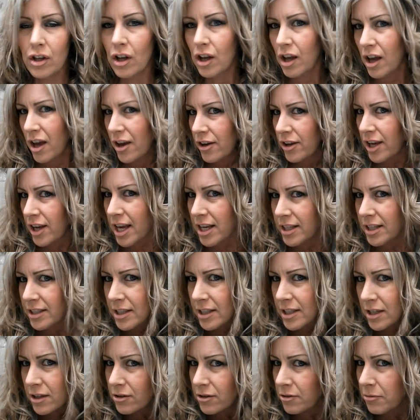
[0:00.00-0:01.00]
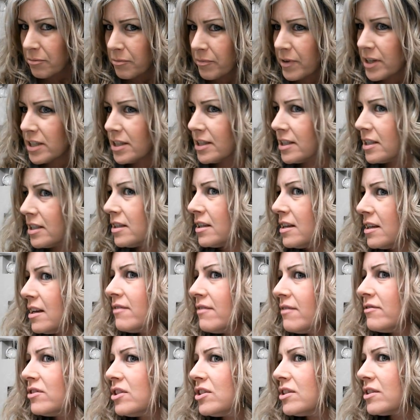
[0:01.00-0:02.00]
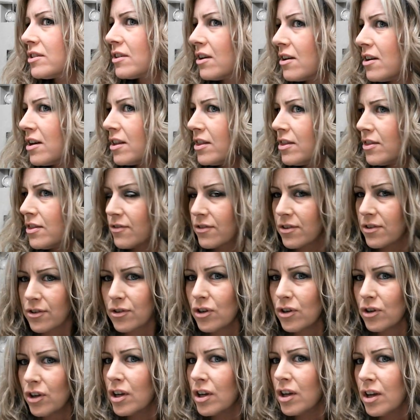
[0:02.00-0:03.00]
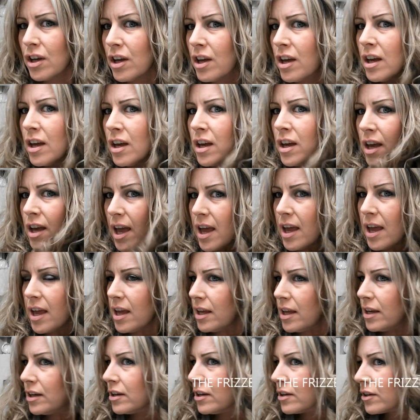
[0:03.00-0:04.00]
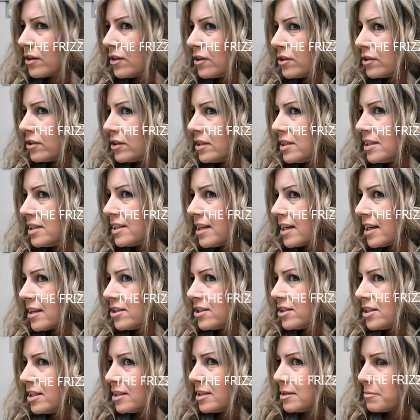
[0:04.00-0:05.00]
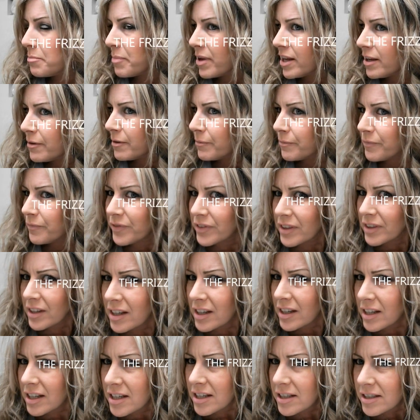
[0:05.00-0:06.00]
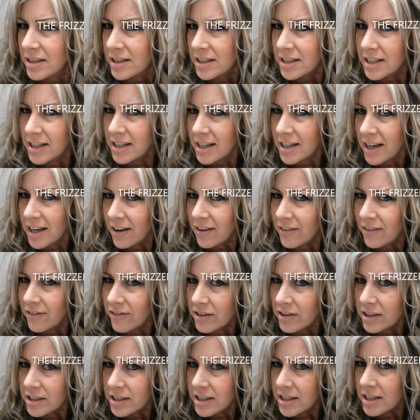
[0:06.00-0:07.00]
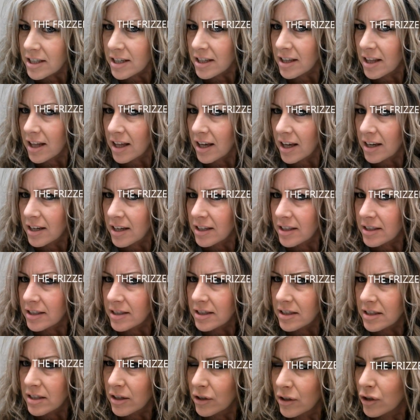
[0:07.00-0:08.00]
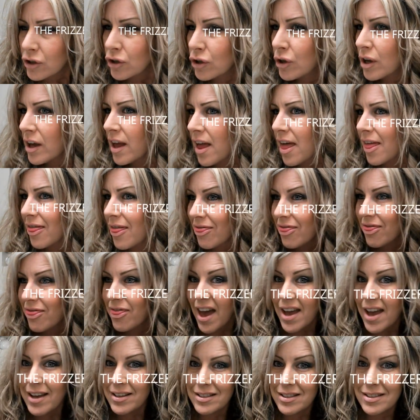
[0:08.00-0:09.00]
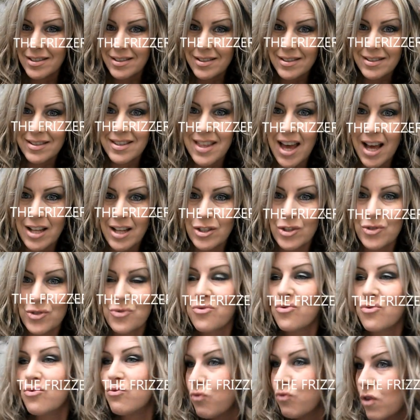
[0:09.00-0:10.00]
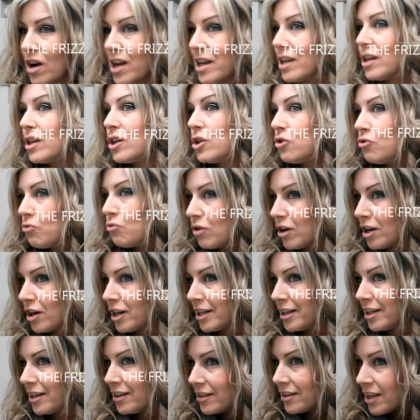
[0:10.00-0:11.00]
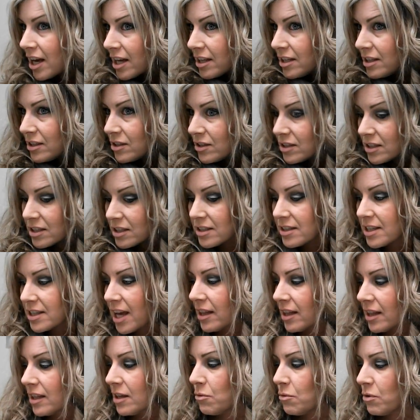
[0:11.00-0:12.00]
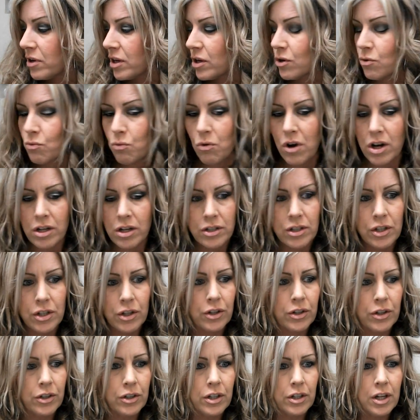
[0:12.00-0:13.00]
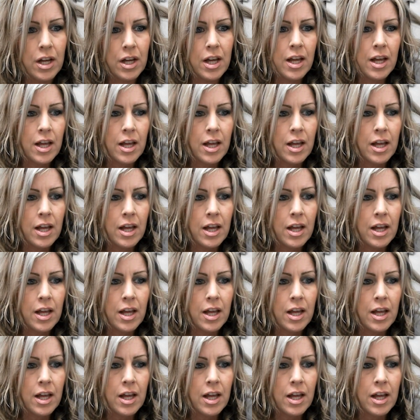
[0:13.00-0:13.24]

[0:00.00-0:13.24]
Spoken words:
Okay, so basically I've just gone through and curled the sections, but can you see how frizzy that is? That's what you want. That is exactly what you want to curl.